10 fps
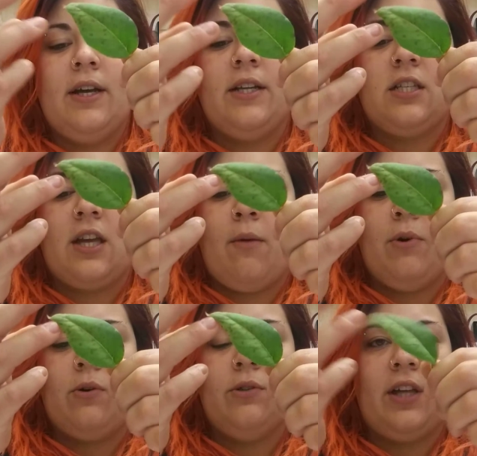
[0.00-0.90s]
It's a
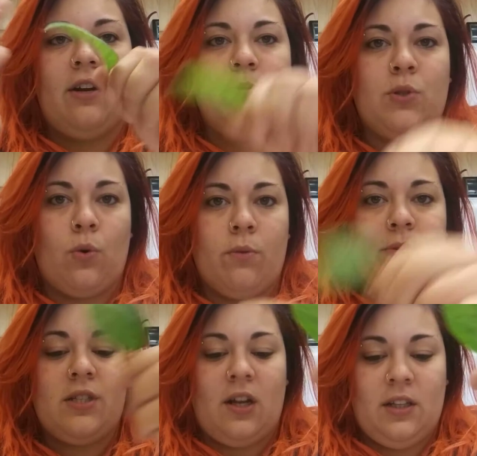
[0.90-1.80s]
chemical that
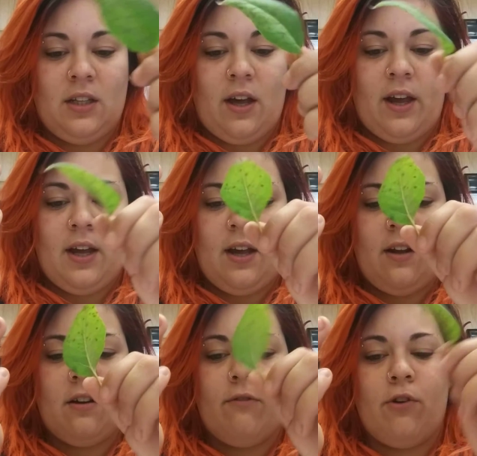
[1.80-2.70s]
absorbs sunlight
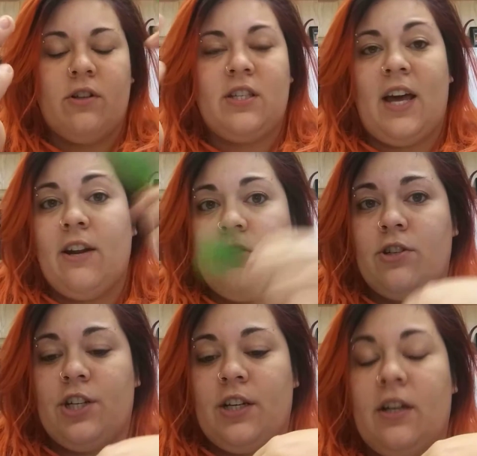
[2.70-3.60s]
and converts
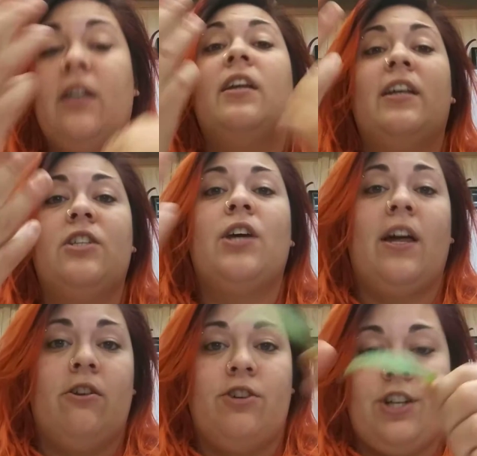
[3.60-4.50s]
energy into
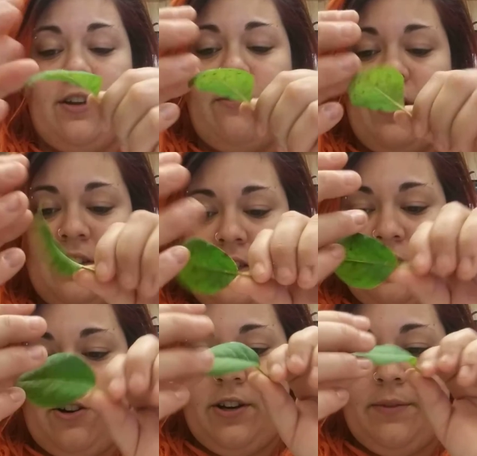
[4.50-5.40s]
energy if
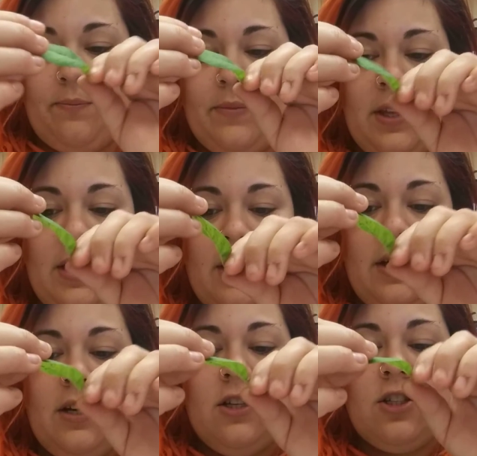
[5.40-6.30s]
necessary.
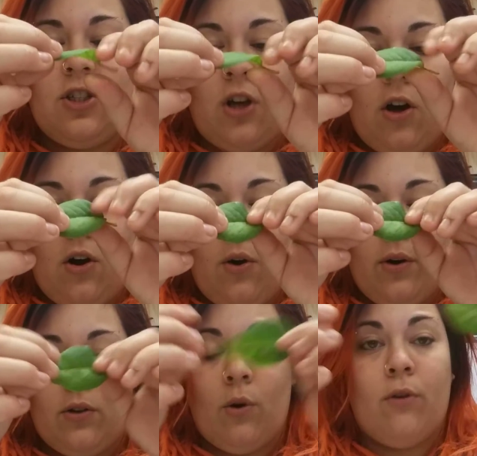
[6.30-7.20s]

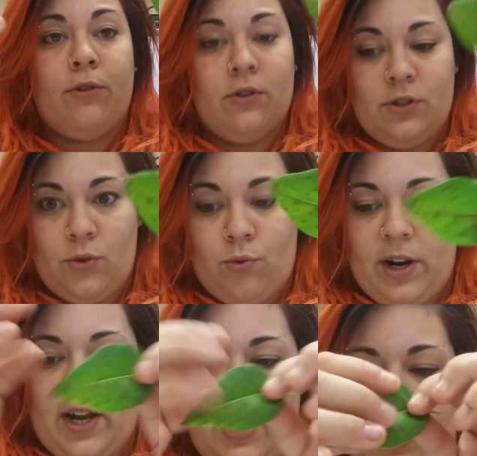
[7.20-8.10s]
So chlorophyll is
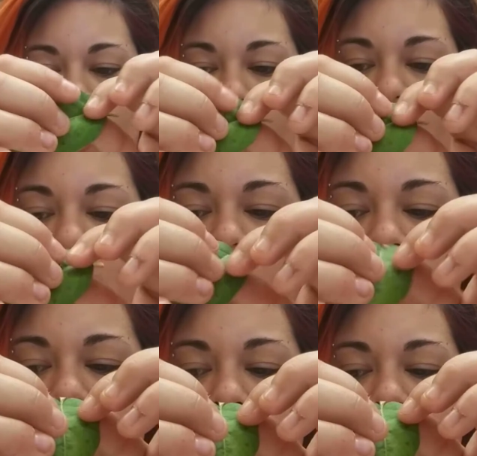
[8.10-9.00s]
green, and it's
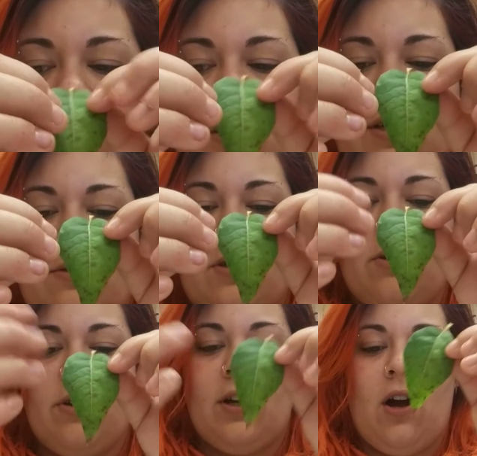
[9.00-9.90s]
giving the leaves the
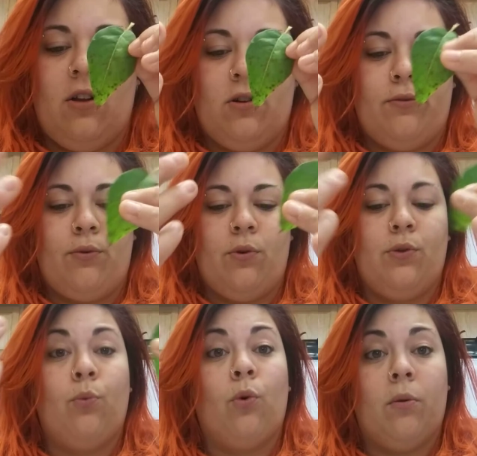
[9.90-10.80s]
green color for
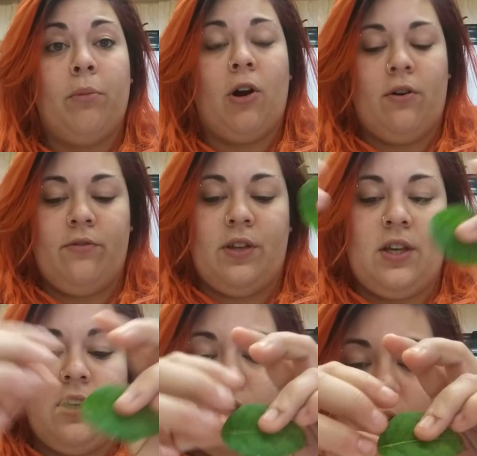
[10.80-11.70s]
the warm part of the
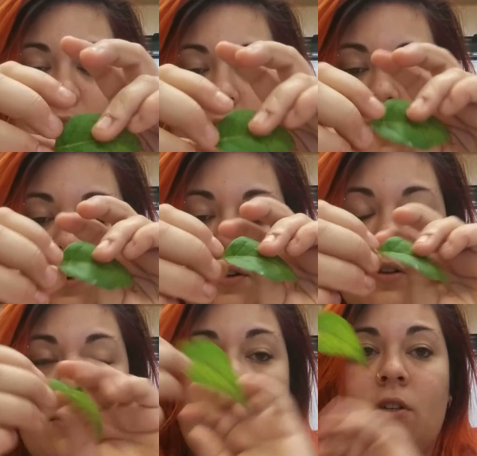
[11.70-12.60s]
year.
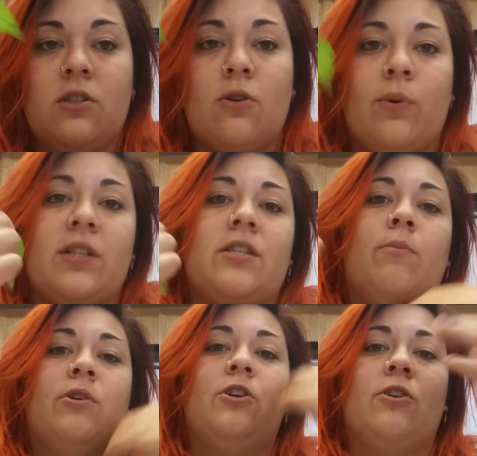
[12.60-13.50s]
So when
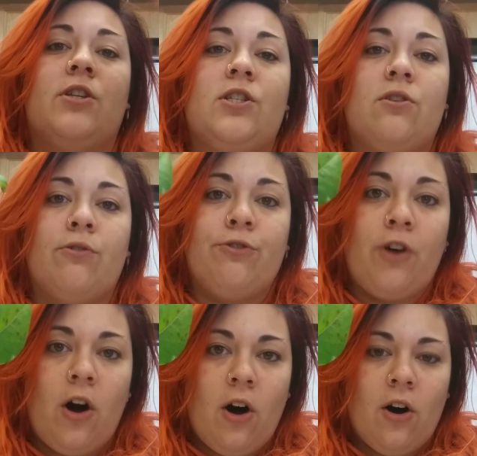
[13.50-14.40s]
summer turns to
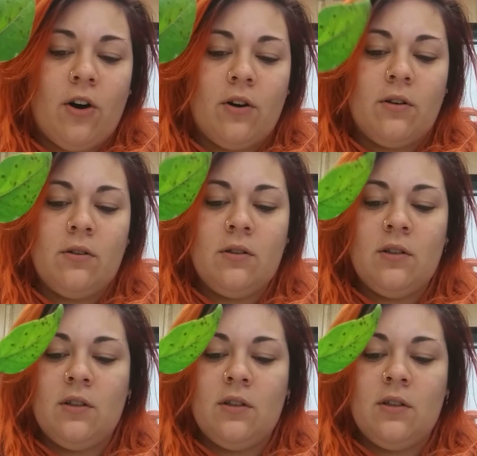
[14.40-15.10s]
fall,